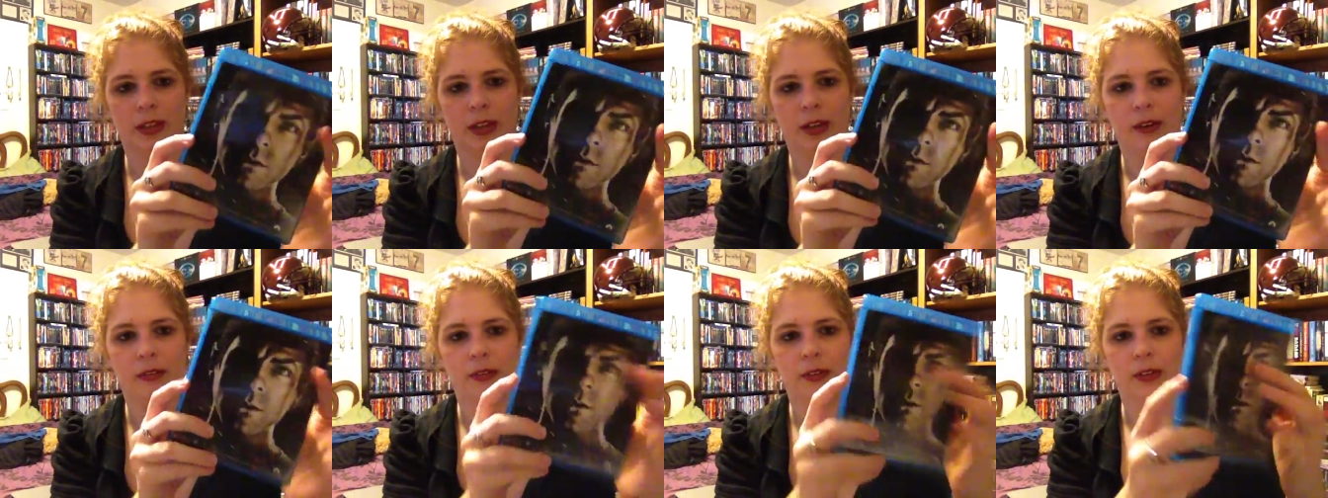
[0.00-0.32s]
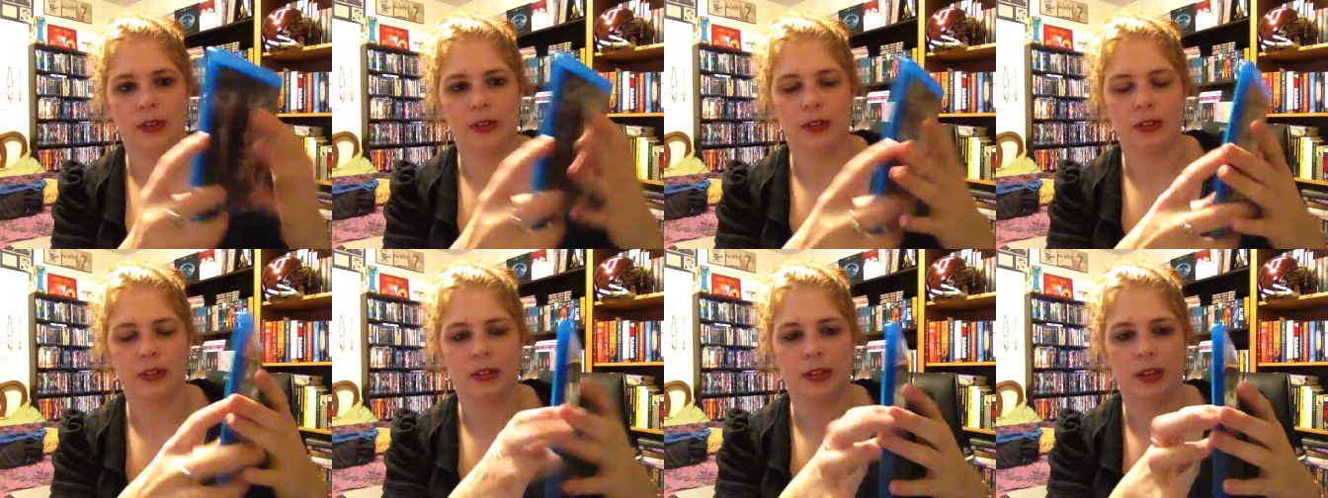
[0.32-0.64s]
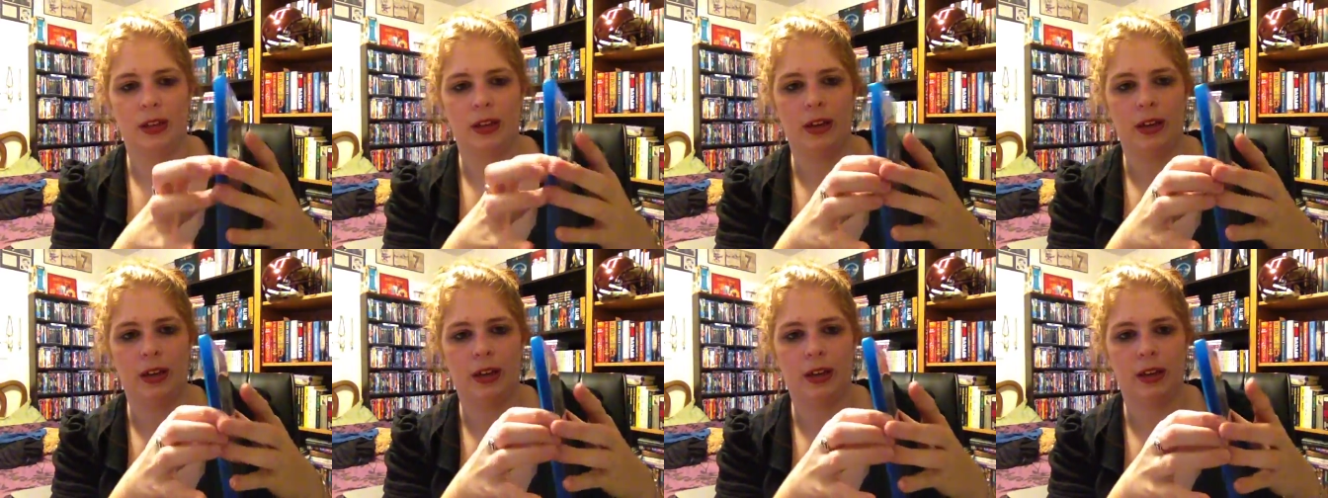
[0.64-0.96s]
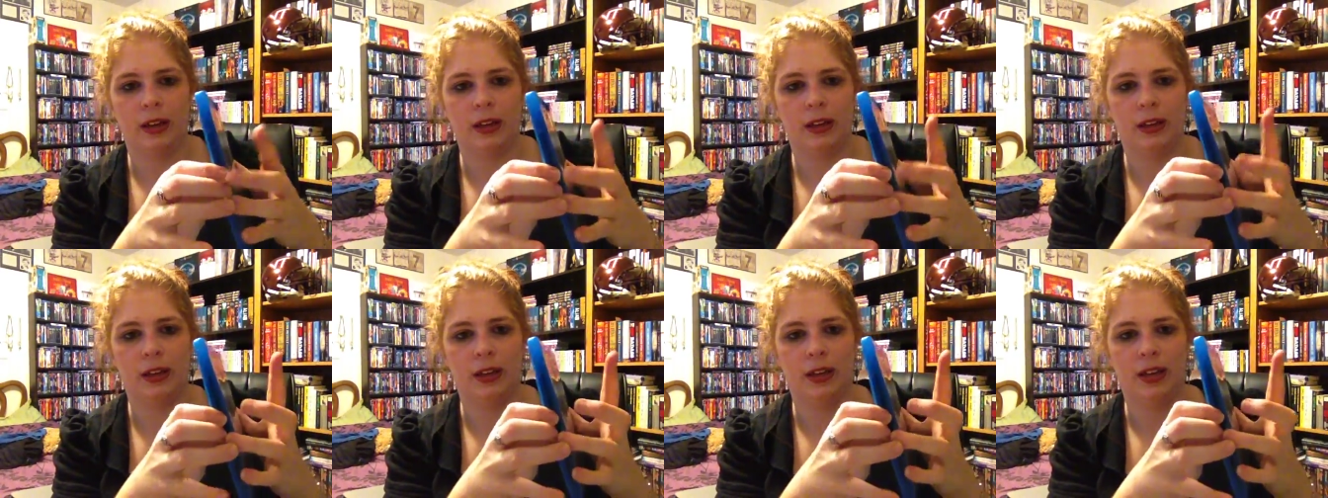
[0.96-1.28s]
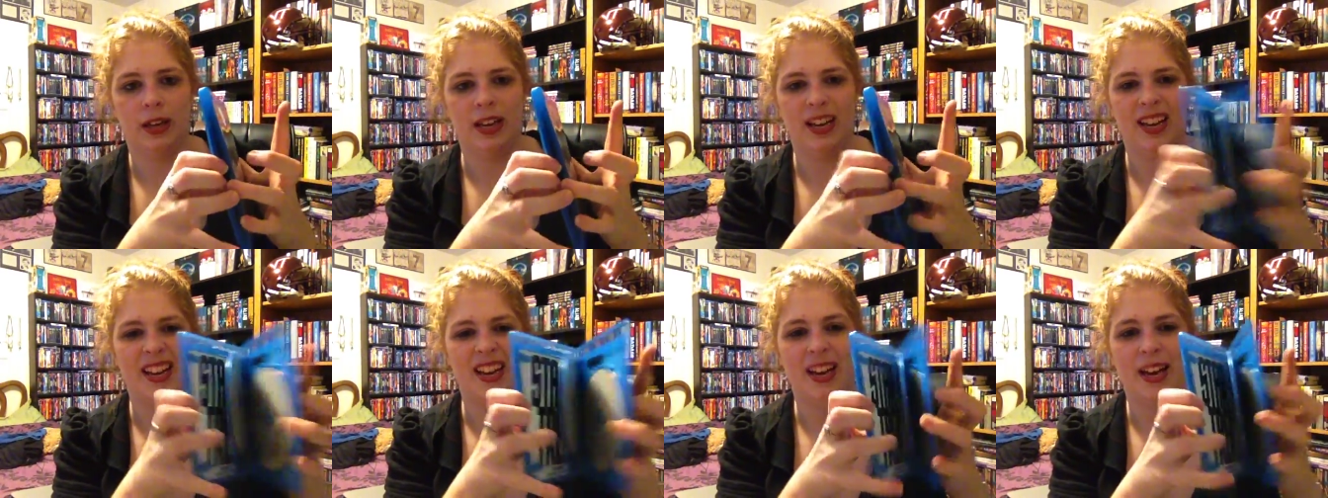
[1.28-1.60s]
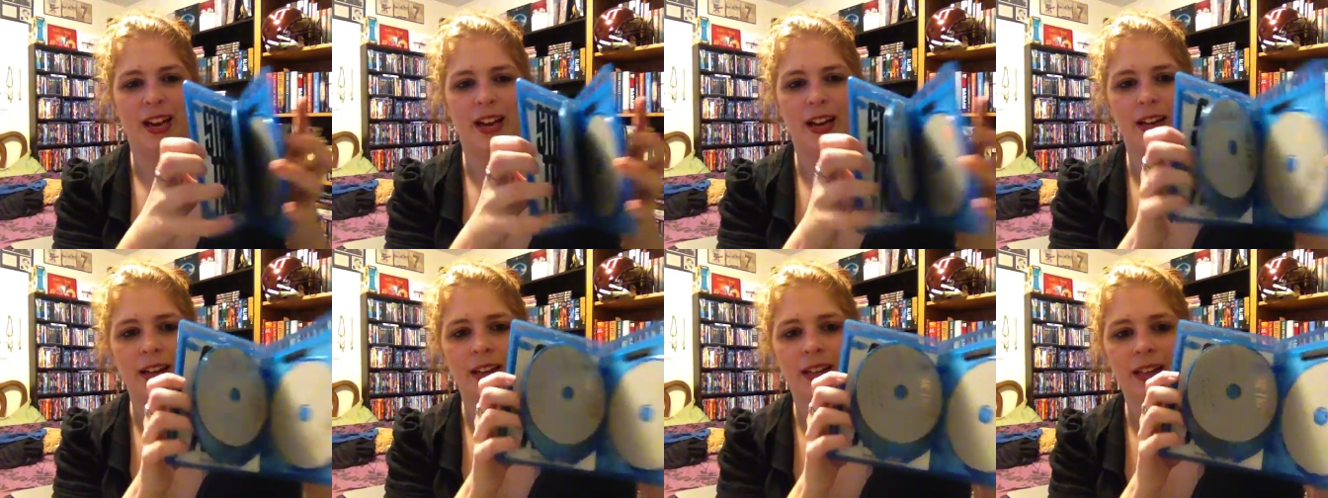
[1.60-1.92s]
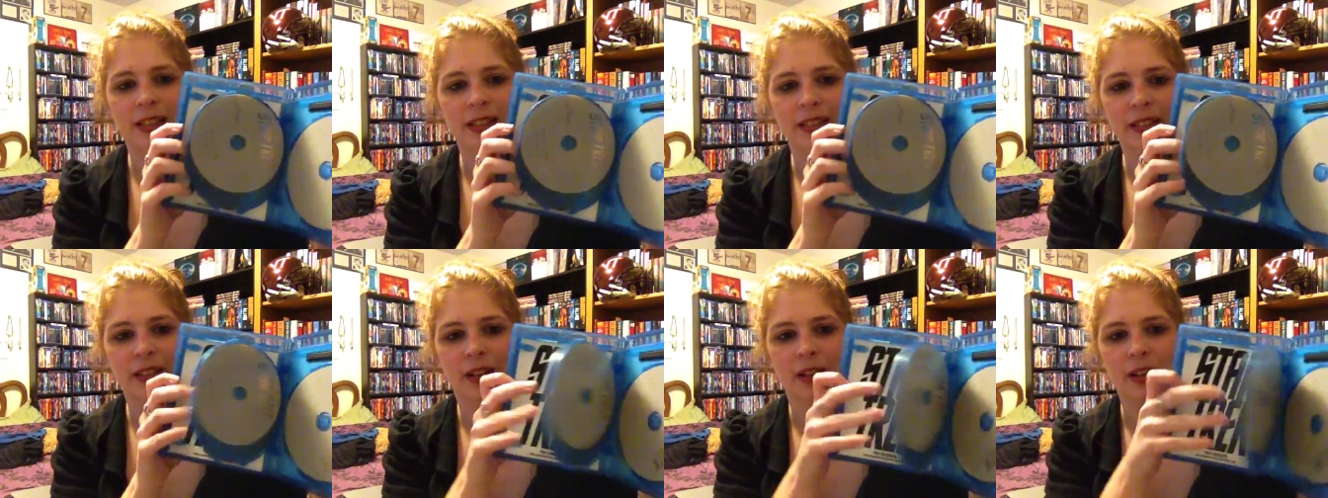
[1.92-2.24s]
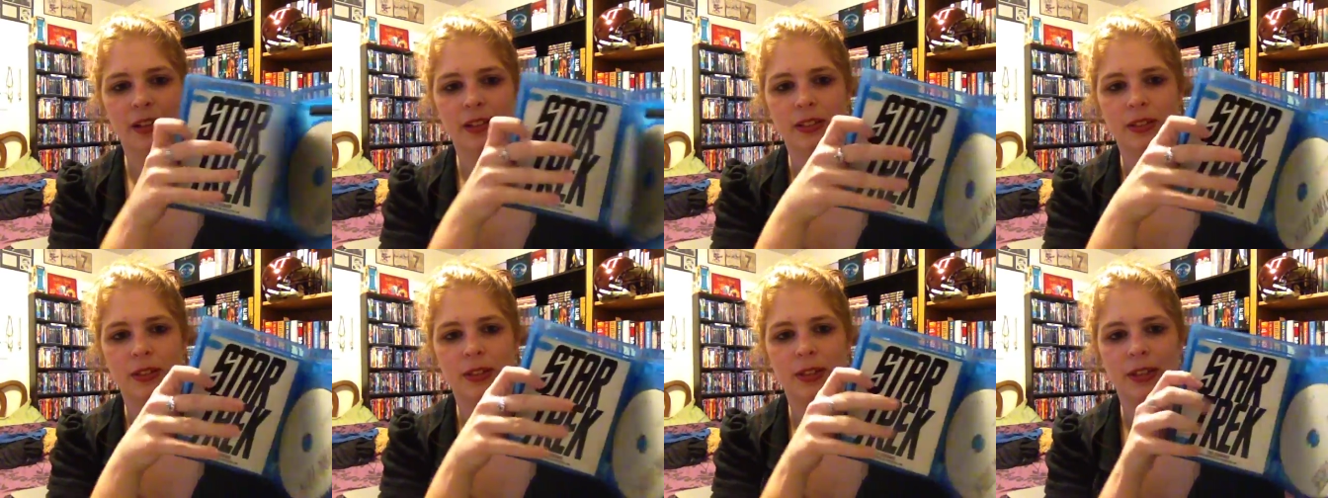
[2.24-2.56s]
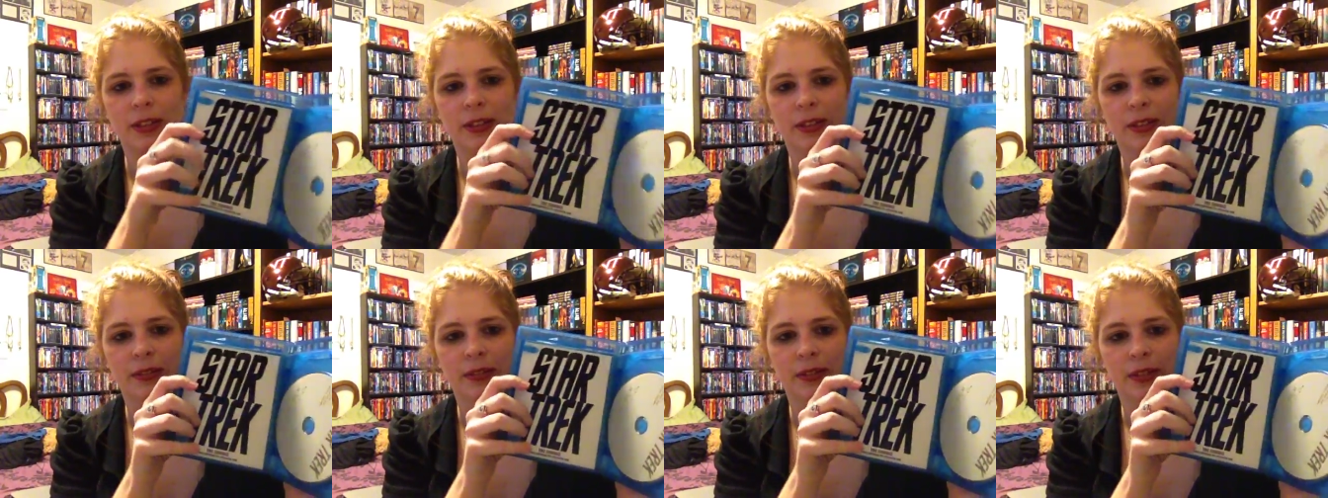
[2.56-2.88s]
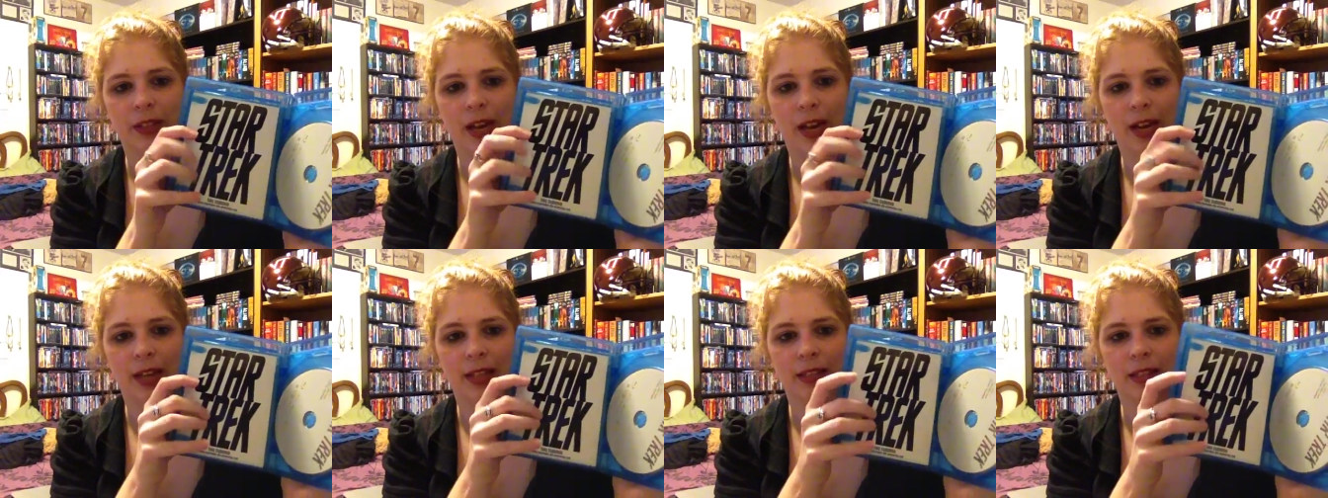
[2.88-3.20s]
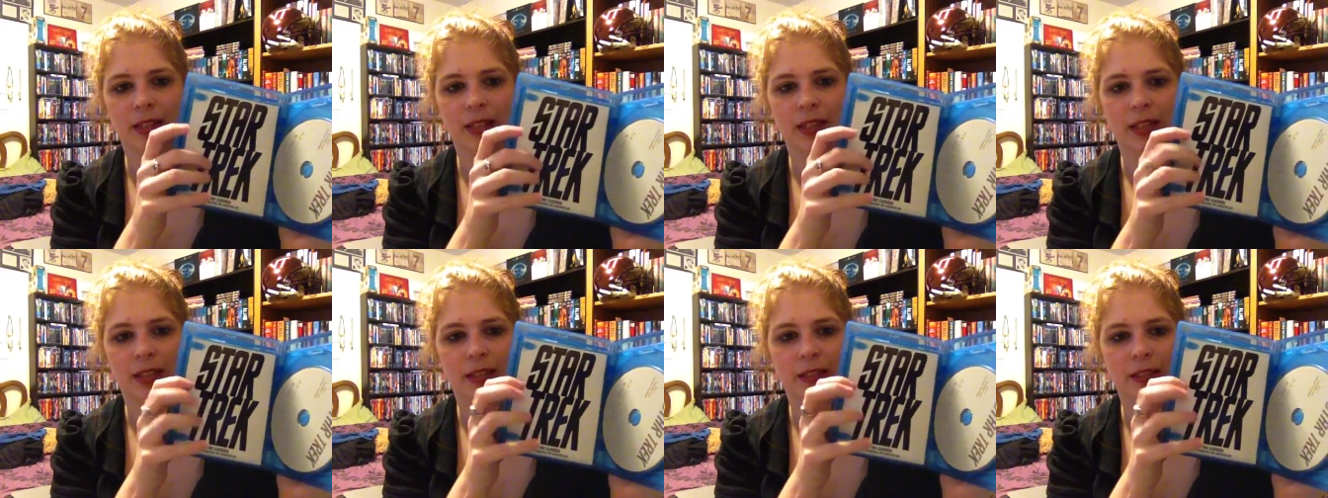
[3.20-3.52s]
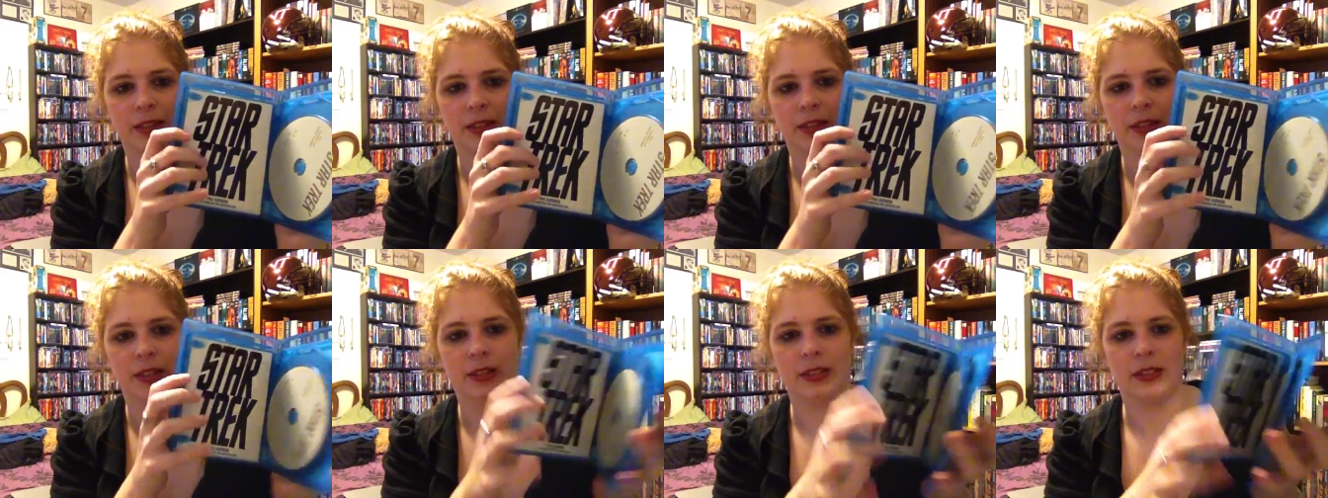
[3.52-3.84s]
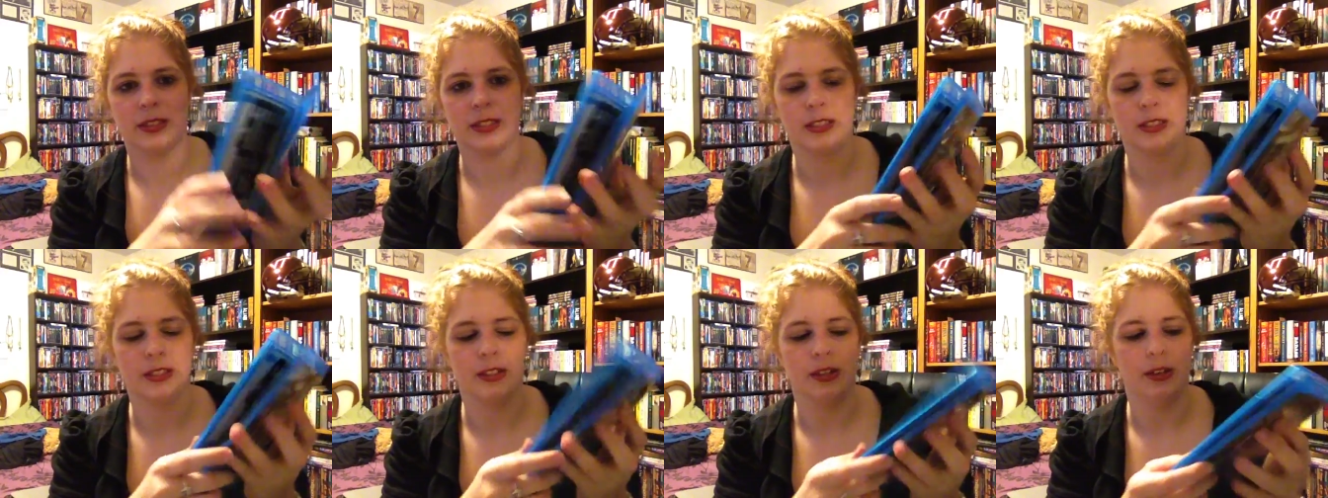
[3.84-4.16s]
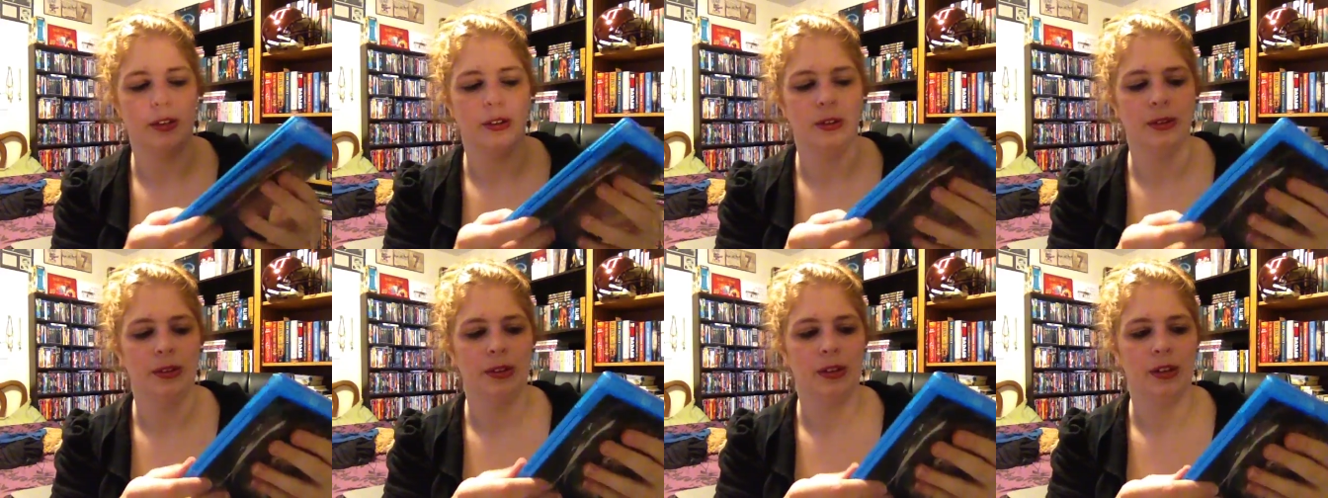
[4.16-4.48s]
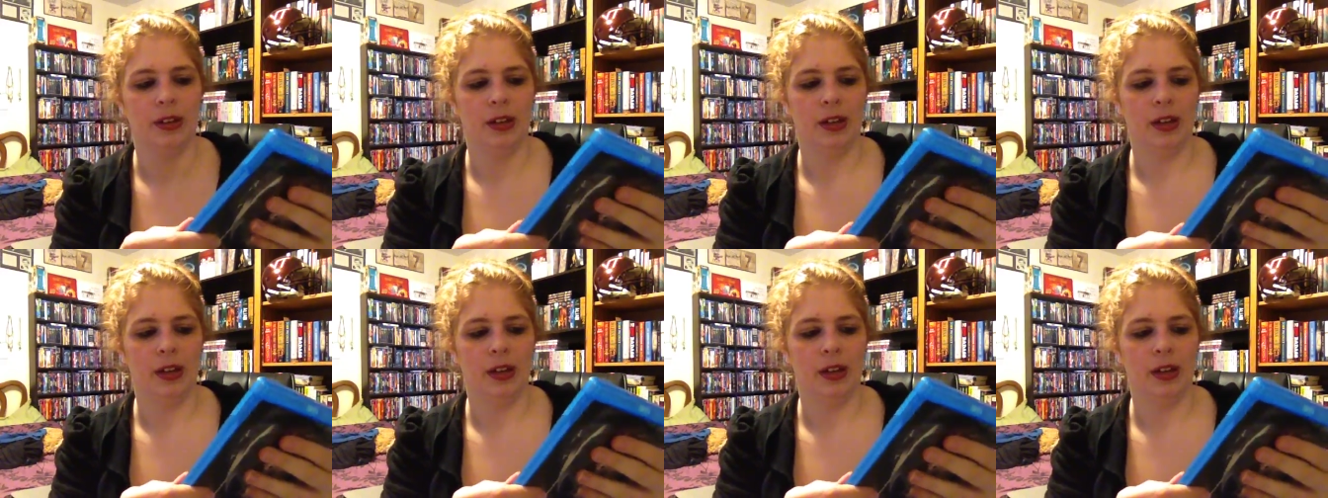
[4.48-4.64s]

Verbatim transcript: the cover looks like. And it also even has the insert, so